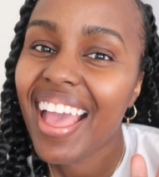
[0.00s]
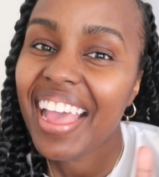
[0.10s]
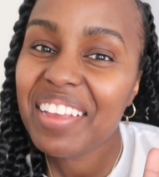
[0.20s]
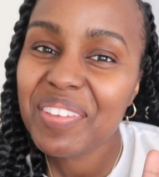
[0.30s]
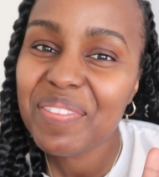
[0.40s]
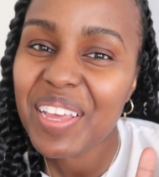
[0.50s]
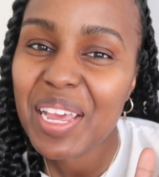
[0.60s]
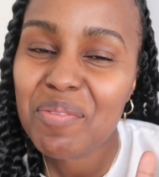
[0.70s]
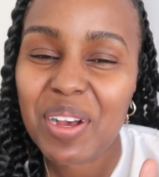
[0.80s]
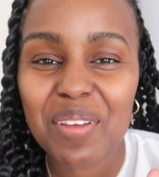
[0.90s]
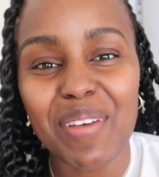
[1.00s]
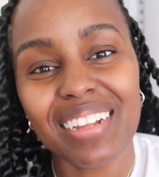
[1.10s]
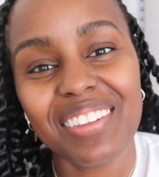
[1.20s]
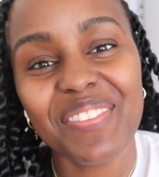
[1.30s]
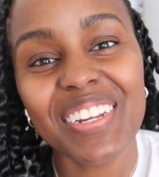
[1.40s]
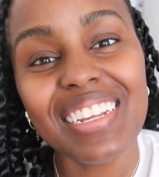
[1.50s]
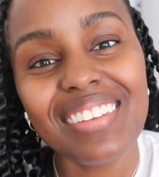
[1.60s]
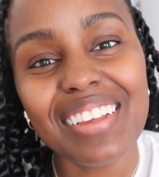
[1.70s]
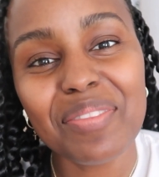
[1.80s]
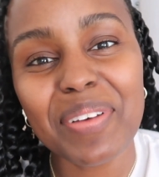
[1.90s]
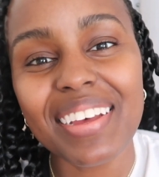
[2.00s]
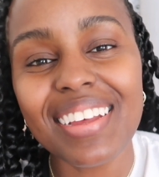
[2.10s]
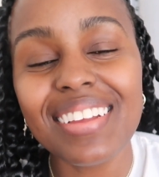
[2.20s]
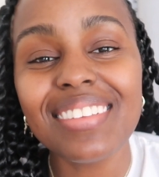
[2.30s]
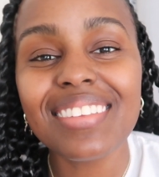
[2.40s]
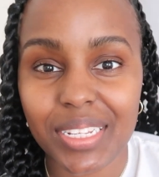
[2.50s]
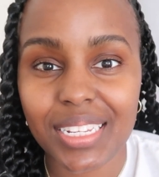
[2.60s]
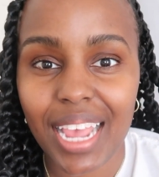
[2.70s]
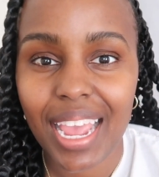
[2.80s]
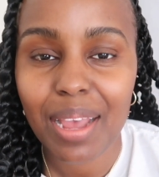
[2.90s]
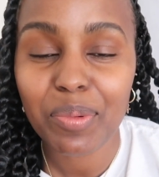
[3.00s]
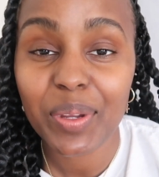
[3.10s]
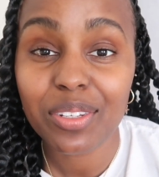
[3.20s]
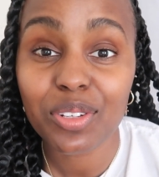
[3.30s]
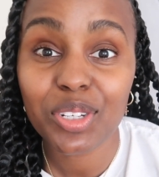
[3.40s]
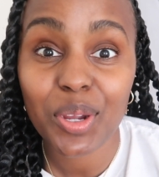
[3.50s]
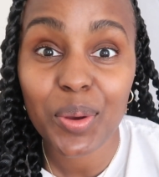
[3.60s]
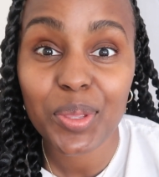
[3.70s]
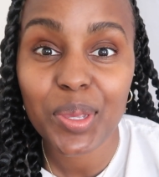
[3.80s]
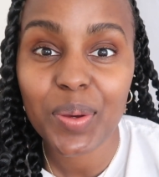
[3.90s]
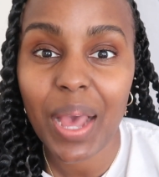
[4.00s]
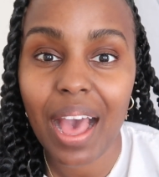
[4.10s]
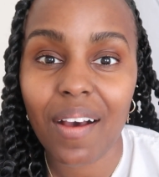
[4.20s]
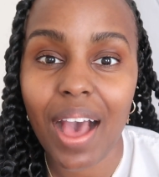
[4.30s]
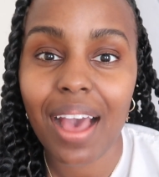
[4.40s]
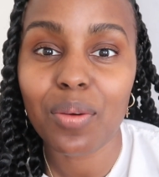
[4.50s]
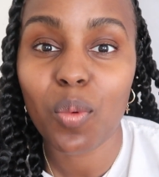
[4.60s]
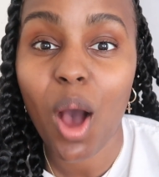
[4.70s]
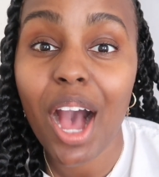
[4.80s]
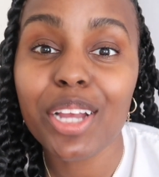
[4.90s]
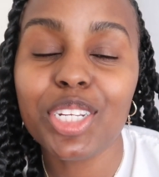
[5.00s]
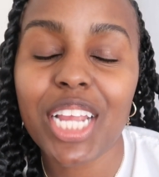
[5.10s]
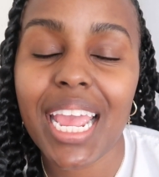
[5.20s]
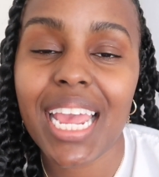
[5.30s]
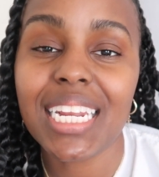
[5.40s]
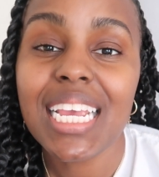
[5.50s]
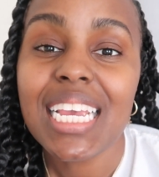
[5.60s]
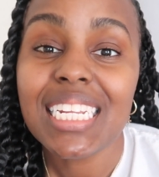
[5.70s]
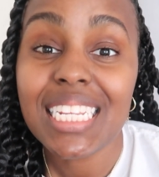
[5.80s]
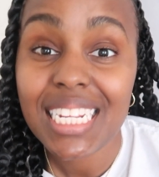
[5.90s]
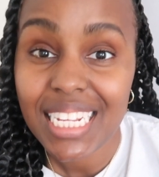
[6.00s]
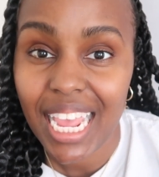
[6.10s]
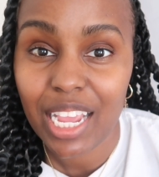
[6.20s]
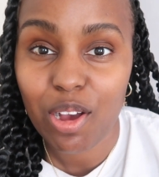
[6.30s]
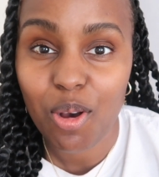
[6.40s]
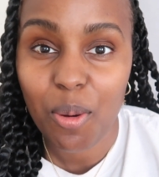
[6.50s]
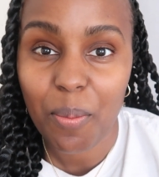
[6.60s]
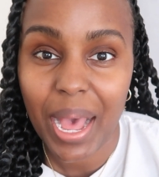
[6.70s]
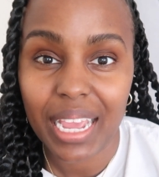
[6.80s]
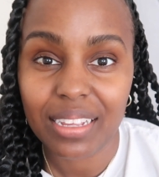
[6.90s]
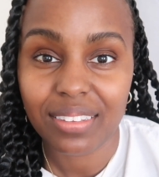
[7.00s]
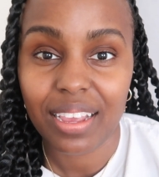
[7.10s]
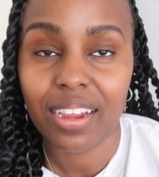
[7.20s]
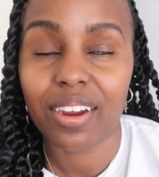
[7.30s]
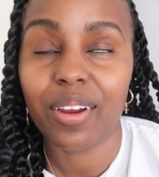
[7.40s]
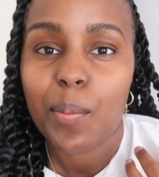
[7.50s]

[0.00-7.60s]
Hey B-Fam, welcome back to the Benitez Buzz. Today I'm going to show you how I wash and detangle Maya's hair.